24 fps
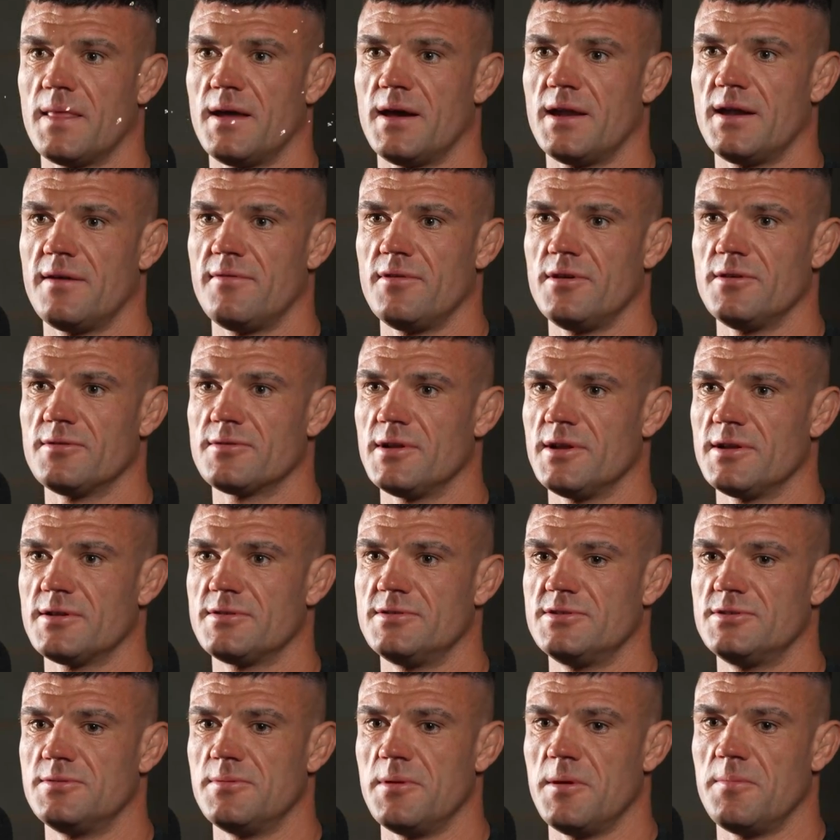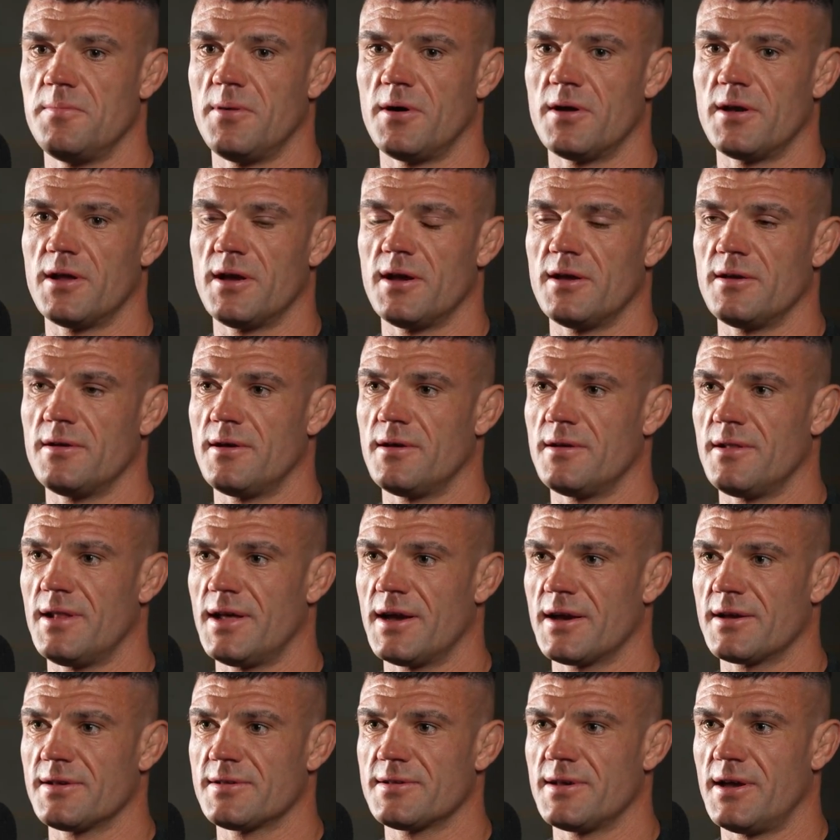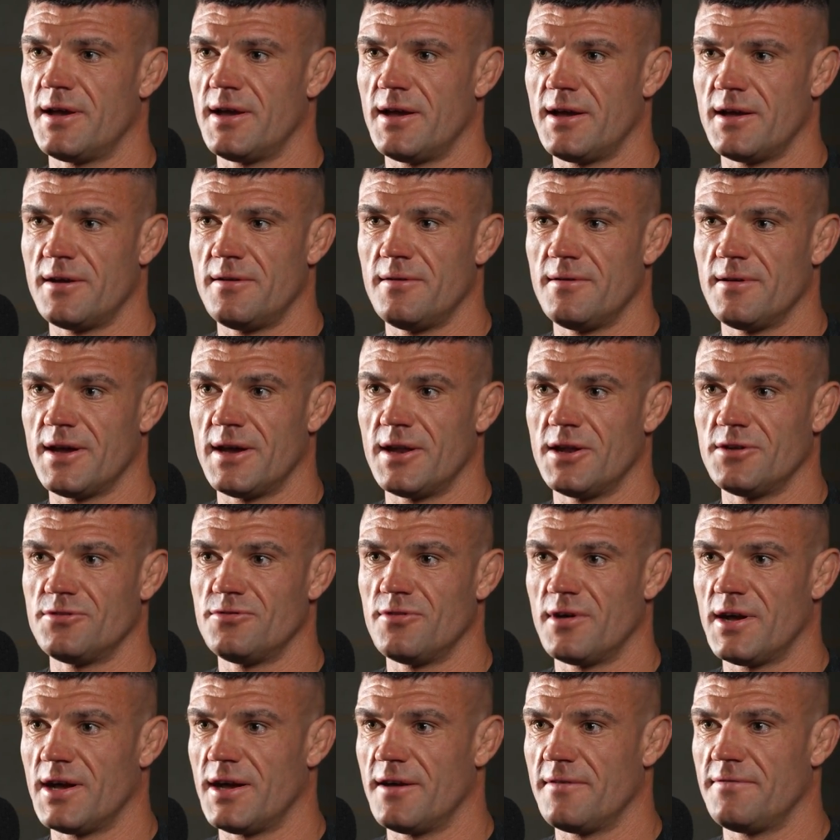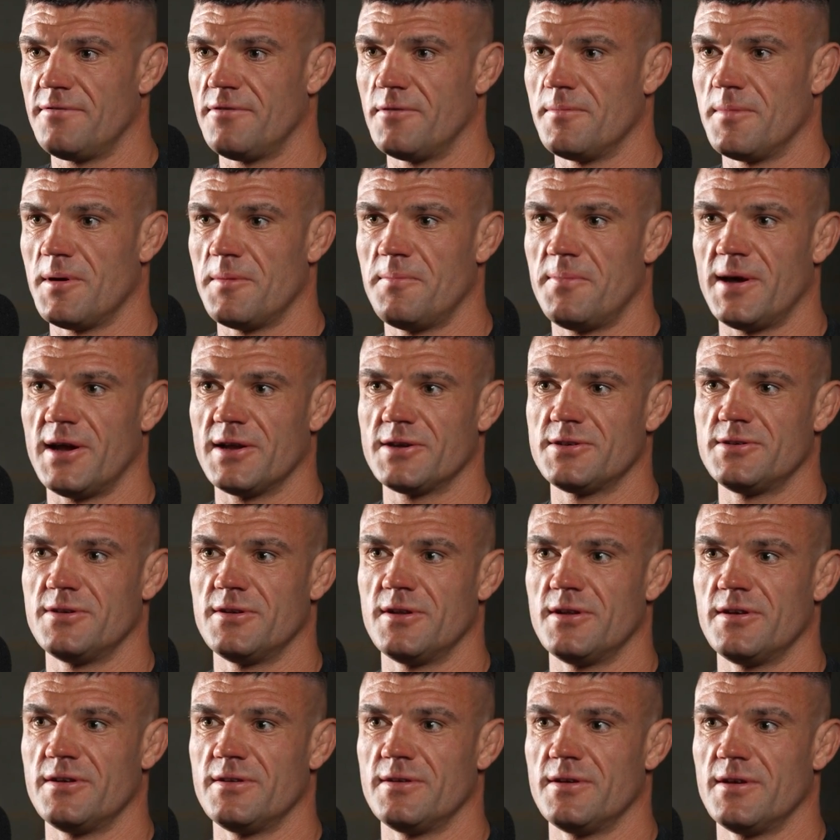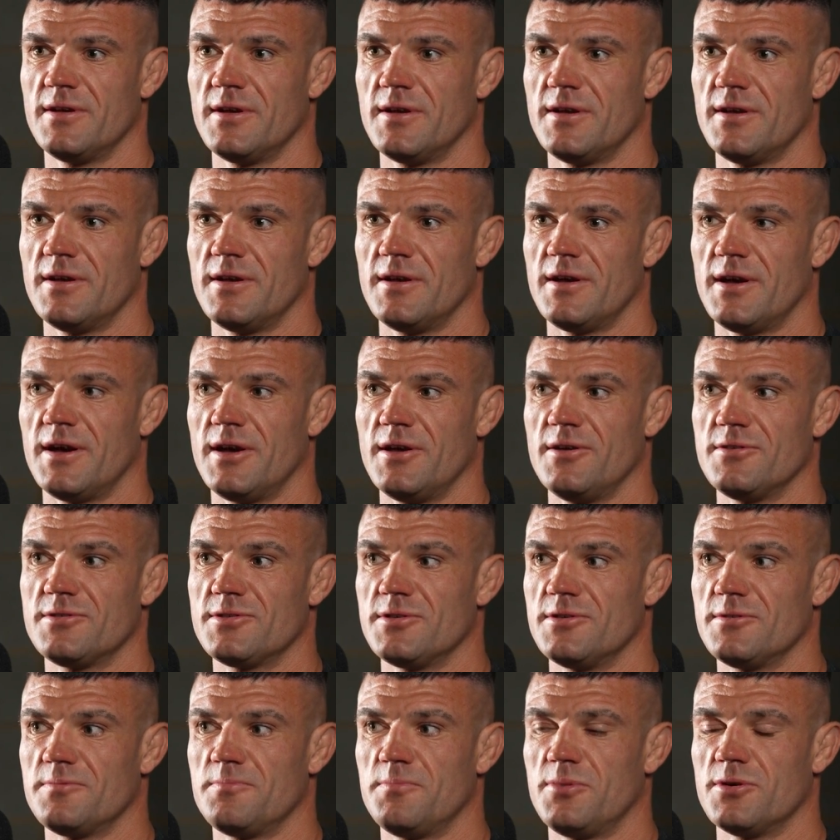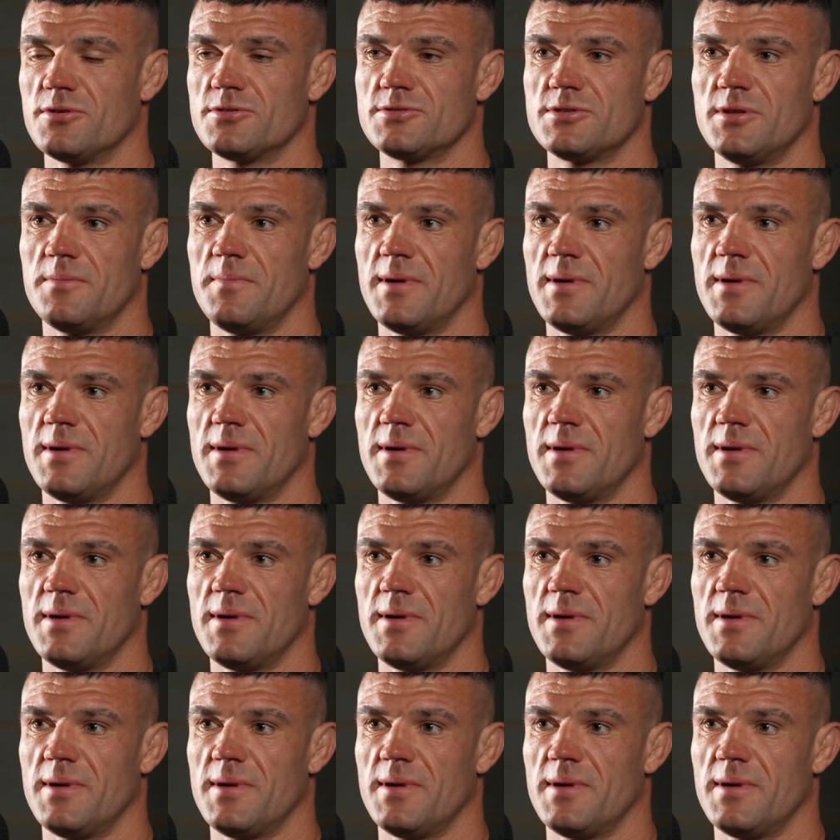I never used to listen to my body. Like I said, I had a drive from my passion, and I used to just push the